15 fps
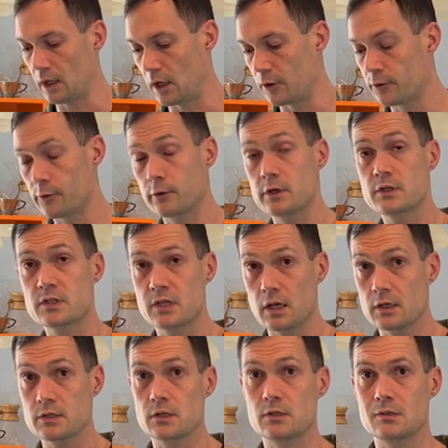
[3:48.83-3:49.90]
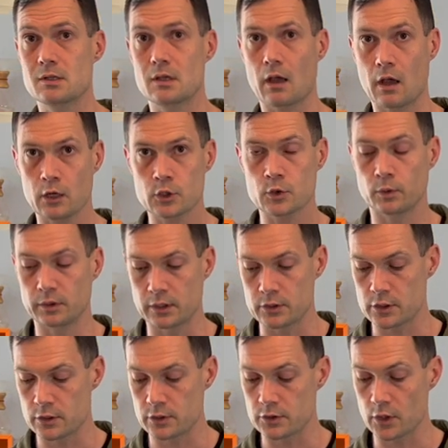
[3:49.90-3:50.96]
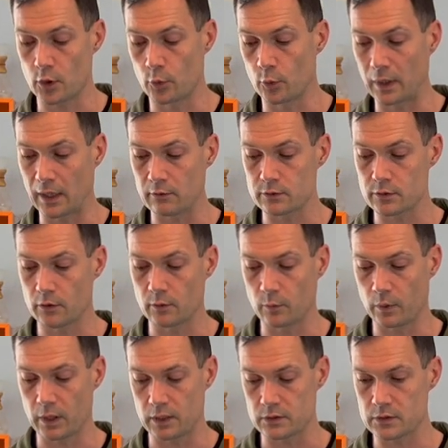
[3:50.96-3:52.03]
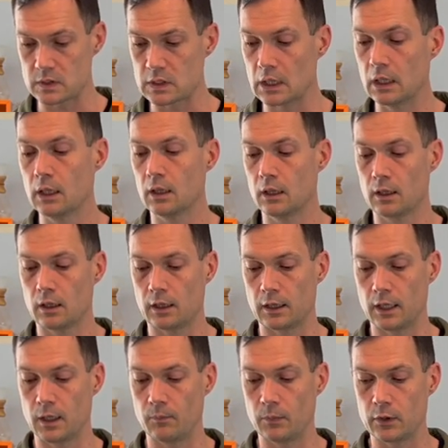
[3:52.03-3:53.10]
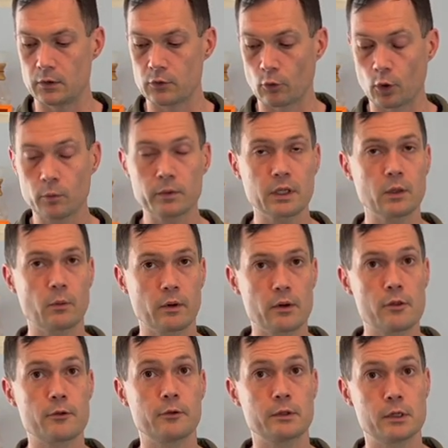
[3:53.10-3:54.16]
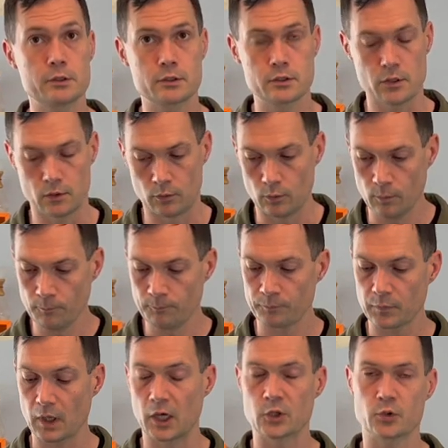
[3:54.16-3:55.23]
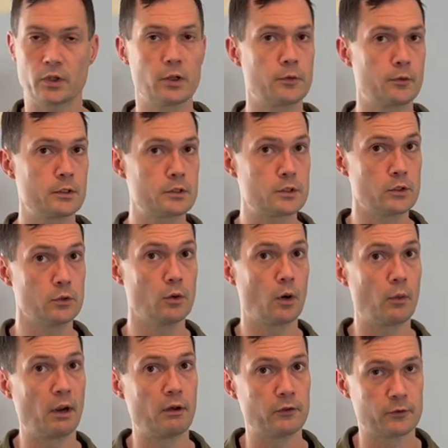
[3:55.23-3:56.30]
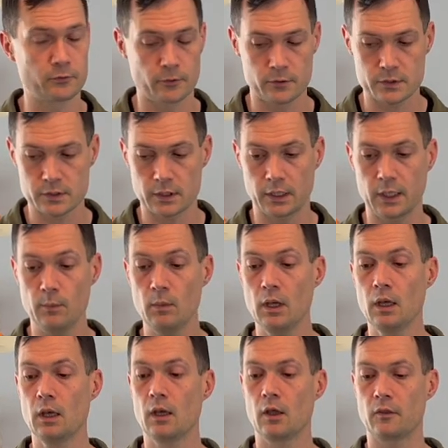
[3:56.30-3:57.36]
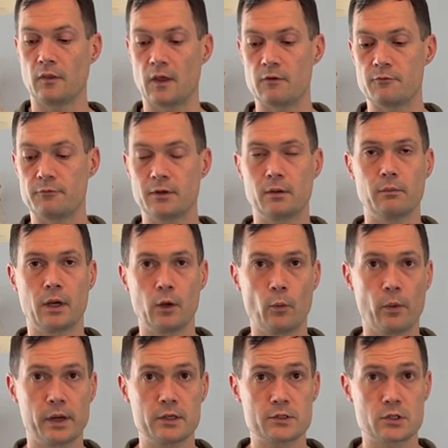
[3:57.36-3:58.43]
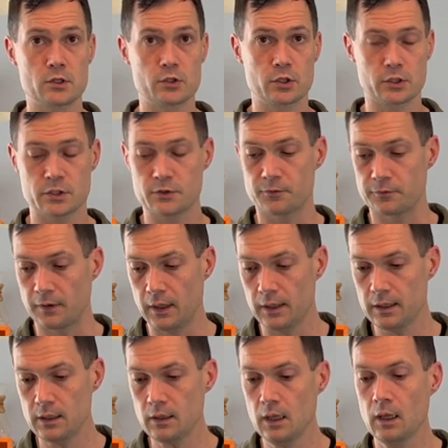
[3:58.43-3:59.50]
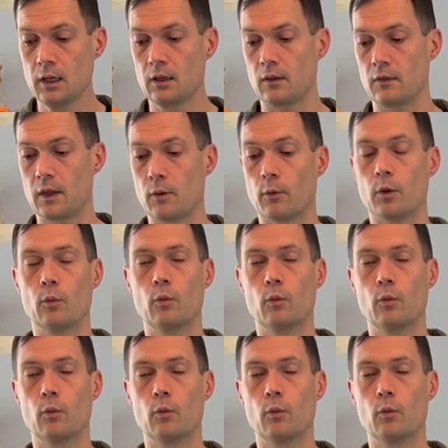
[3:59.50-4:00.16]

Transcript: 36 is the actual inches around the waist. Normally I'd wear a 32. I tried a 32 around the first time. They fit my waist just fine. They were